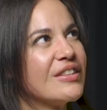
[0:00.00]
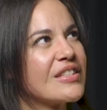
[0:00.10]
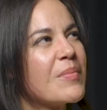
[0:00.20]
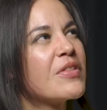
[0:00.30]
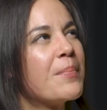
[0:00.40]

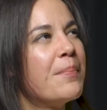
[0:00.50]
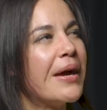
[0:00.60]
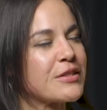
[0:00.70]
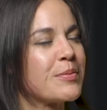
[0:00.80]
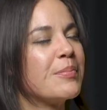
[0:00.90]
Some of the
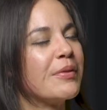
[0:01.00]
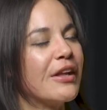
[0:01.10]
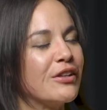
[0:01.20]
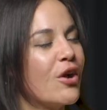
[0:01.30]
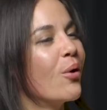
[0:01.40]
best people
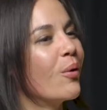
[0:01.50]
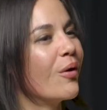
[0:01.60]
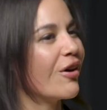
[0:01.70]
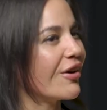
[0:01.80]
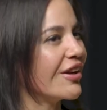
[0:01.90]
I
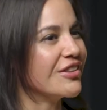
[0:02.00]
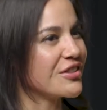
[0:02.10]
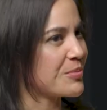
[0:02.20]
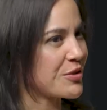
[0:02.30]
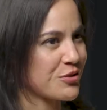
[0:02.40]
know are in
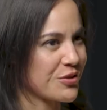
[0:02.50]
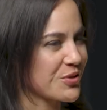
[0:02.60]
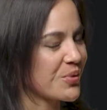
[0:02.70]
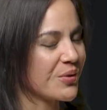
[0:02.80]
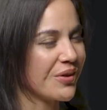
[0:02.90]
this mystery
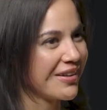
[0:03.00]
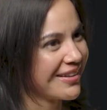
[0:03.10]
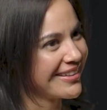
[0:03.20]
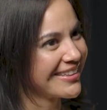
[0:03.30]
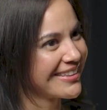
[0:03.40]
school,
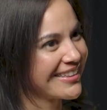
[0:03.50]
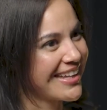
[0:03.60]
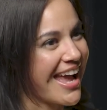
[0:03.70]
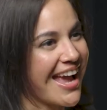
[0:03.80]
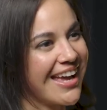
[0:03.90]

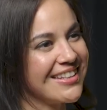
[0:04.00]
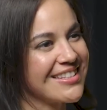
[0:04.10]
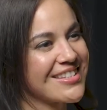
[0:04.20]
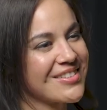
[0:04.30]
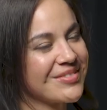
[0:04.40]

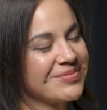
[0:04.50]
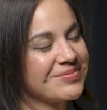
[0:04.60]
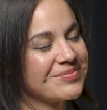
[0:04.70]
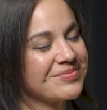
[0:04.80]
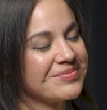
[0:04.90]
and
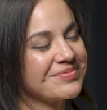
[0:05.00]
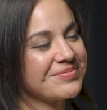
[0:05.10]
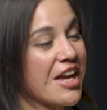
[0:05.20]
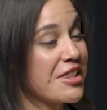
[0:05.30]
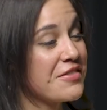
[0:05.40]

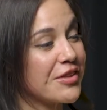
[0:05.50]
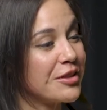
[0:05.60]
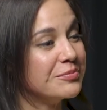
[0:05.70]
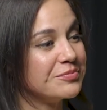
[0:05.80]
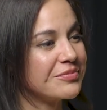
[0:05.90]
I love
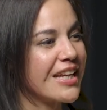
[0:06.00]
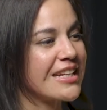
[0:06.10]
them.